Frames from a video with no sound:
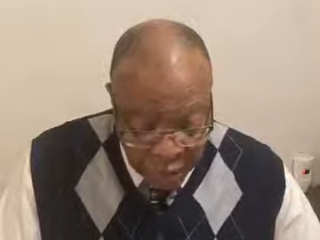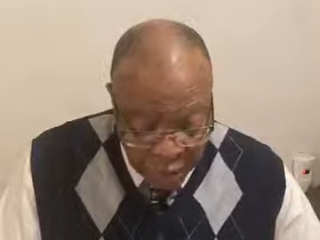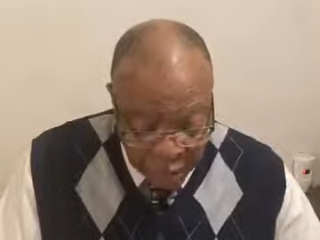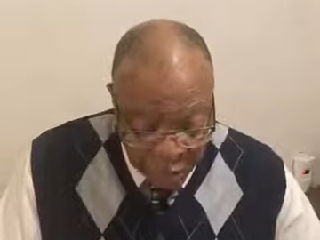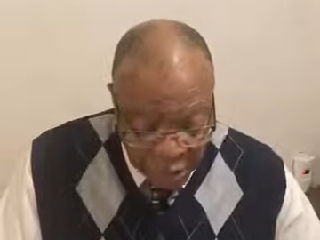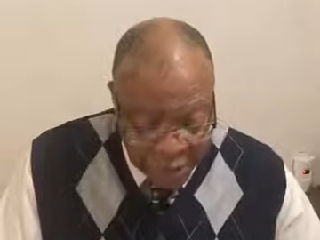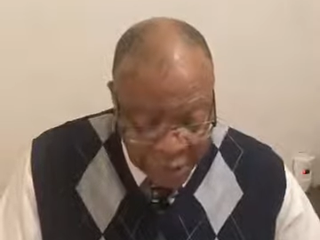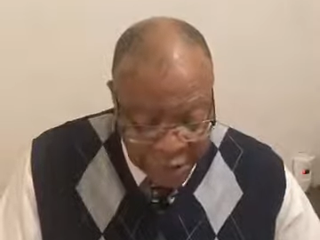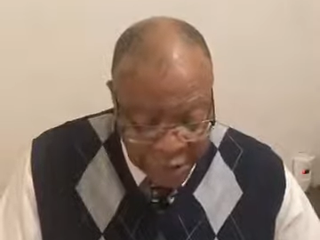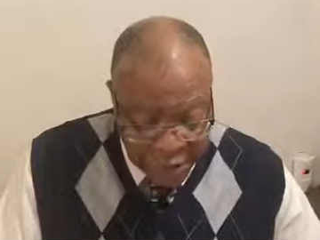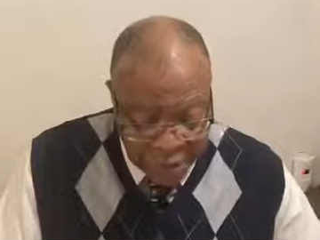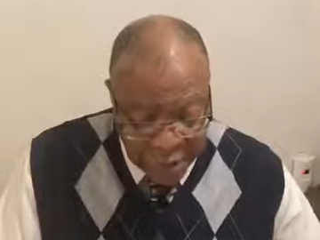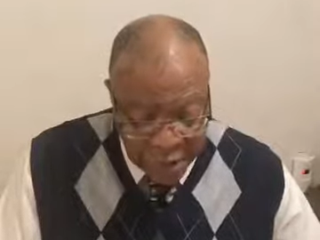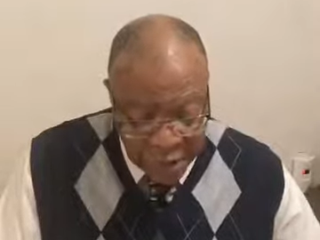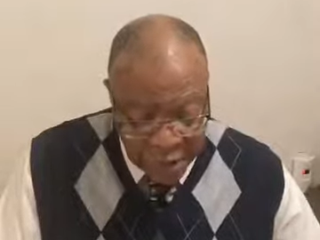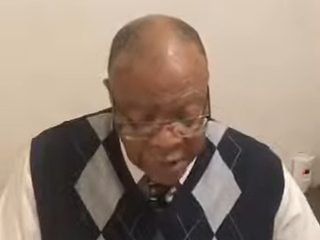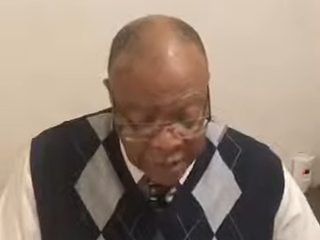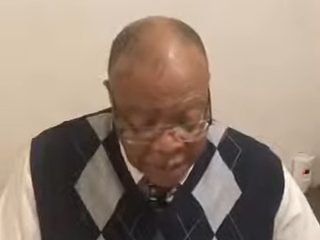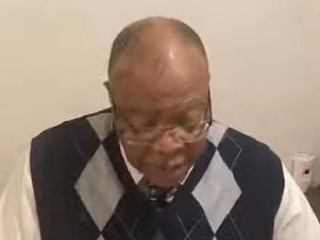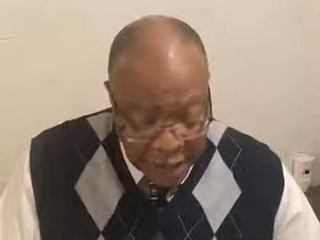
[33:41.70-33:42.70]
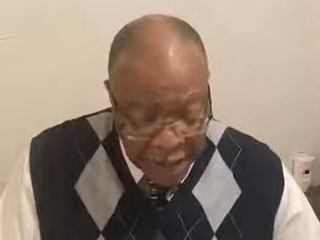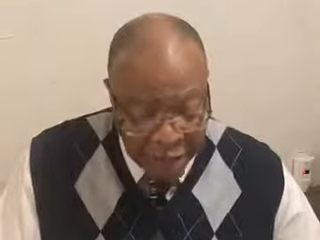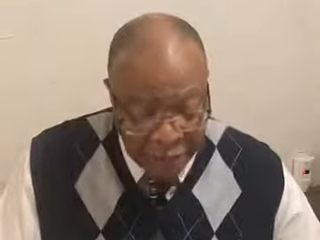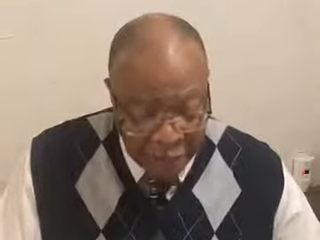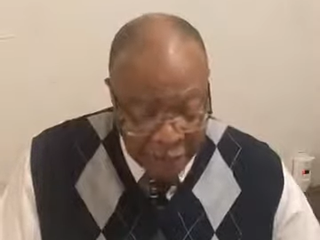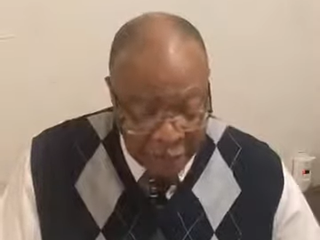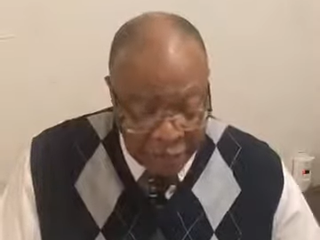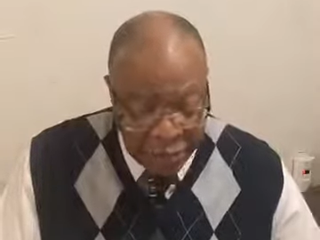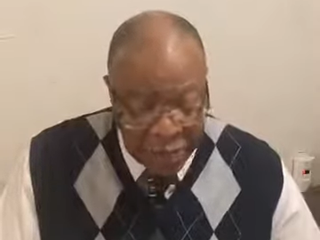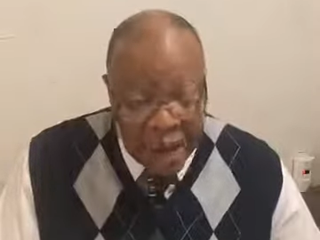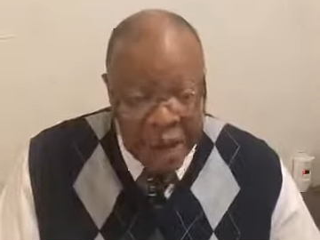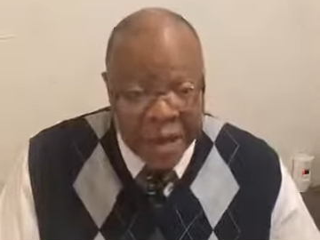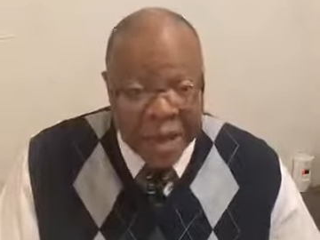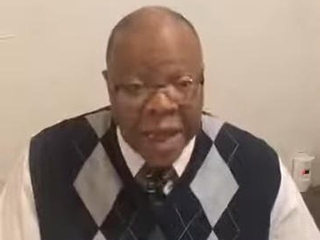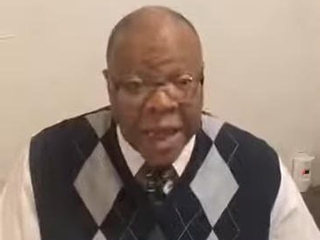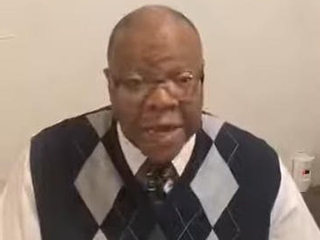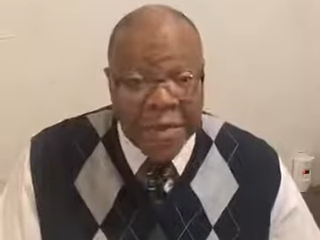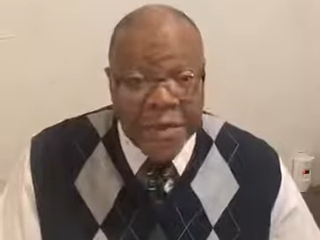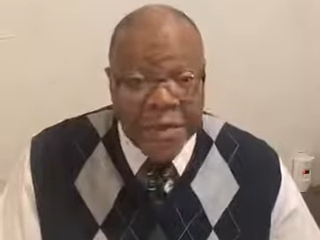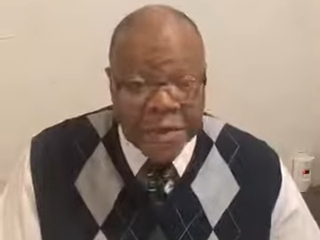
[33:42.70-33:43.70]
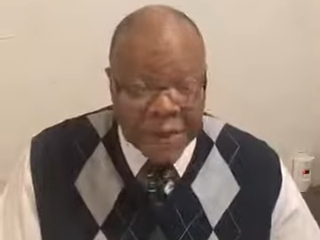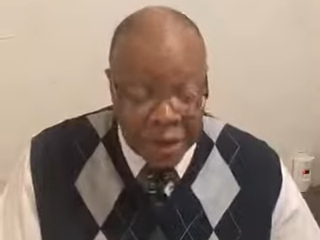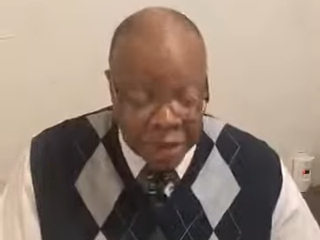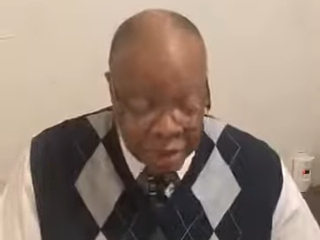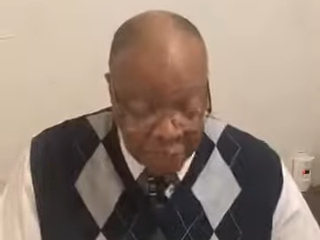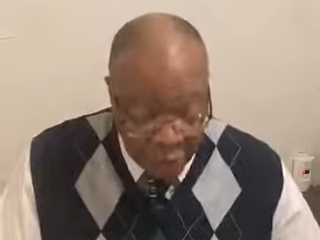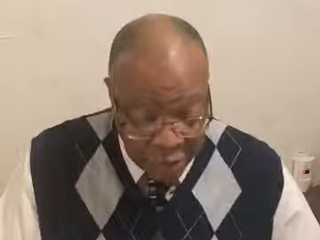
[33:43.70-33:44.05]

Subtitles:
We should handle the finances and the